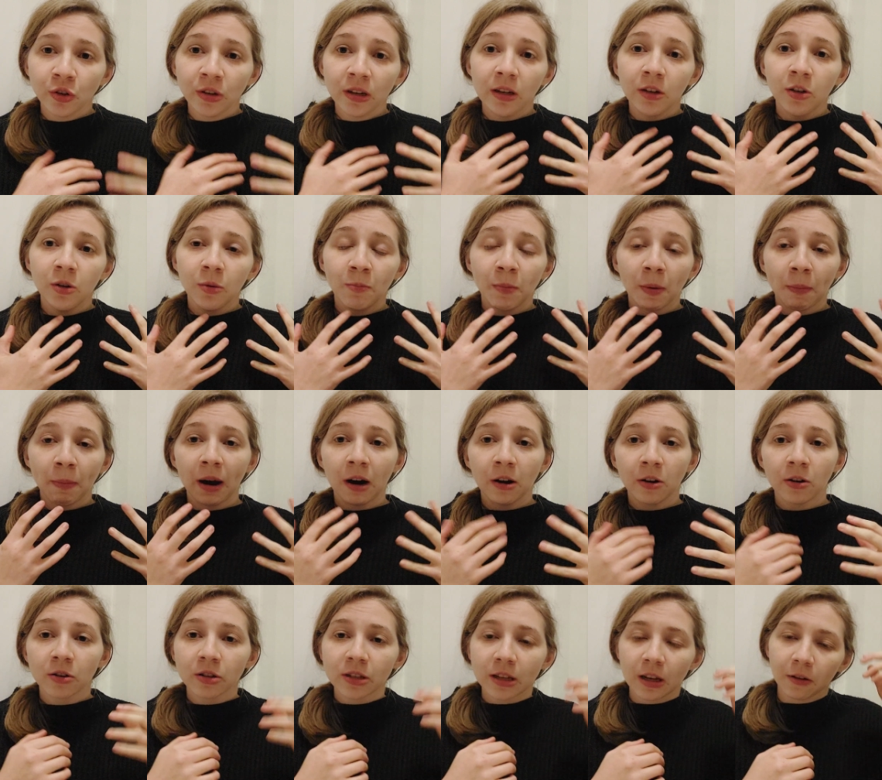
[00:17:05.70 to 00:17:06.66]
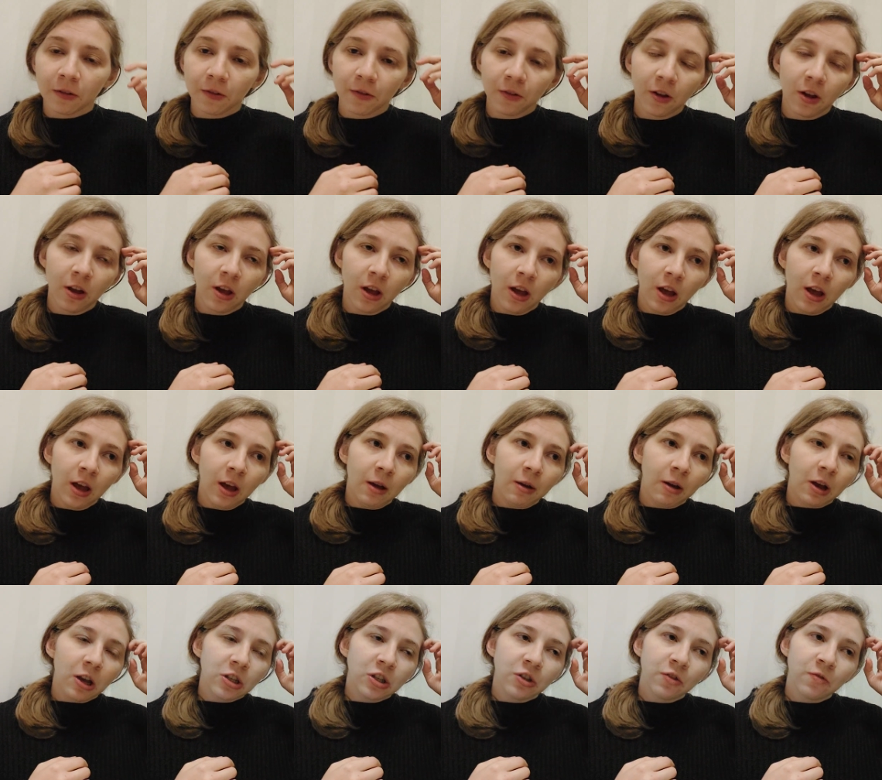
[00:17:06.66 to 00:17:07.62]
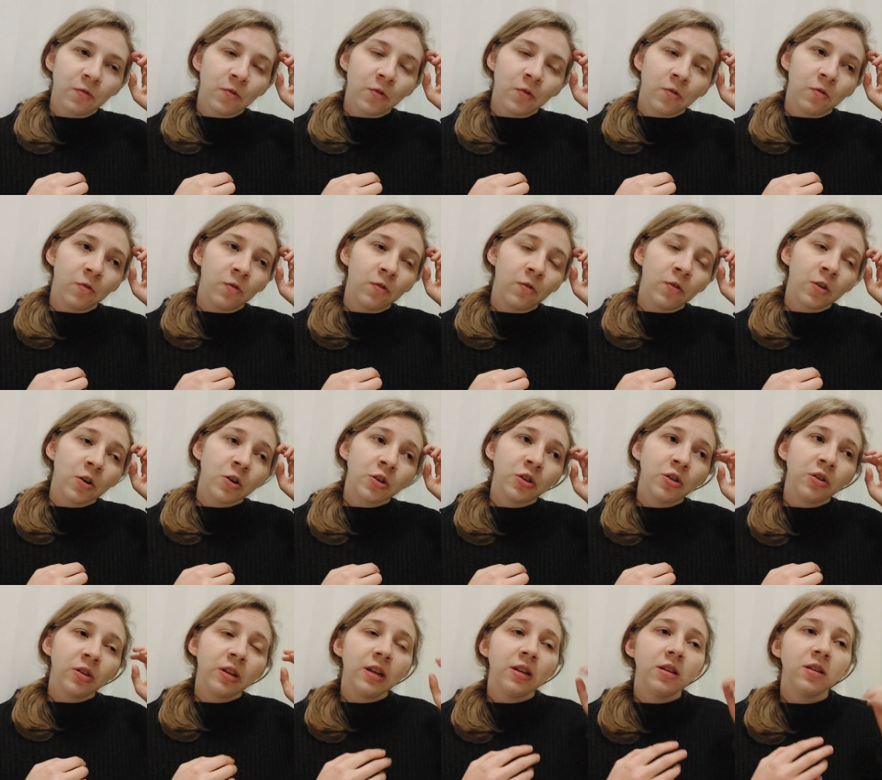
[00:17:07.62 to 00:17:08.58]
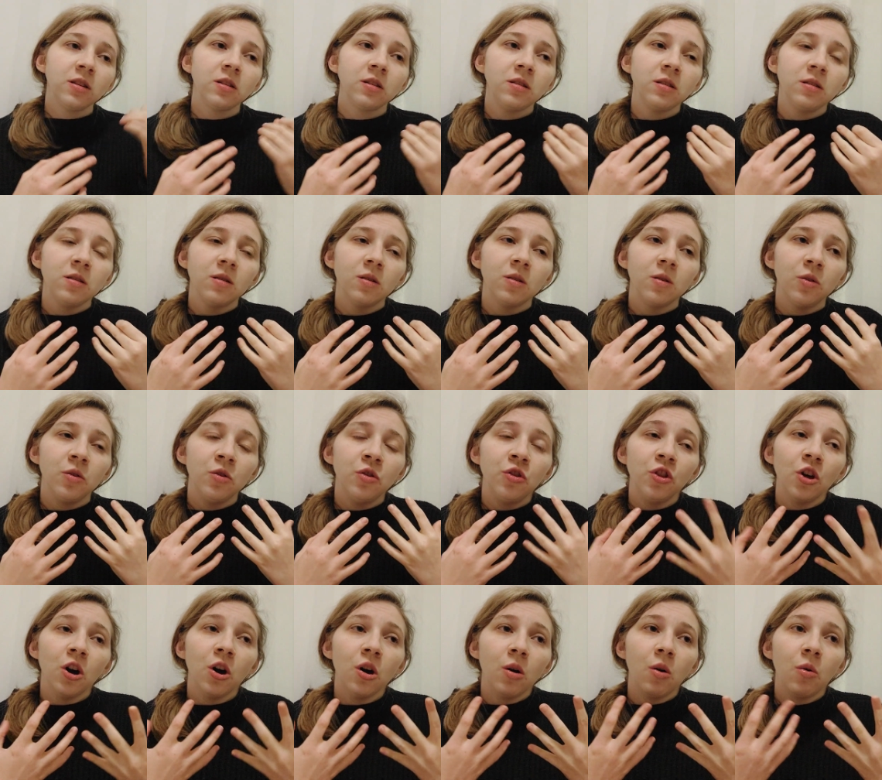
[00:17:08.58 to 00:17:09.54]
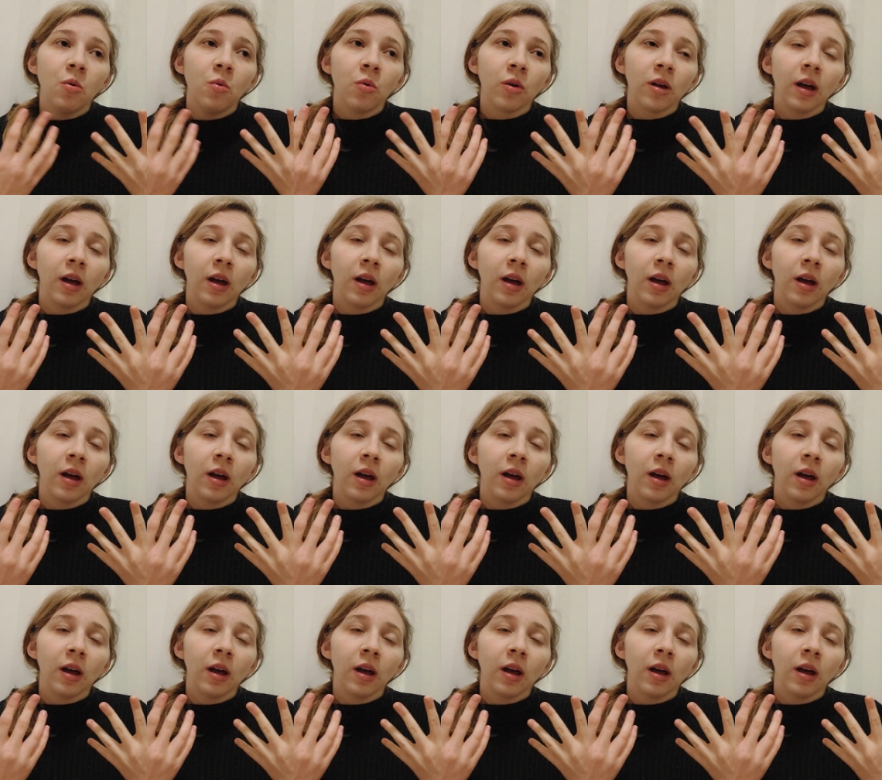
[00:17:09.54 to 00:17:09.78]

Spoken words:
you need to prepare yourself, because first you need to know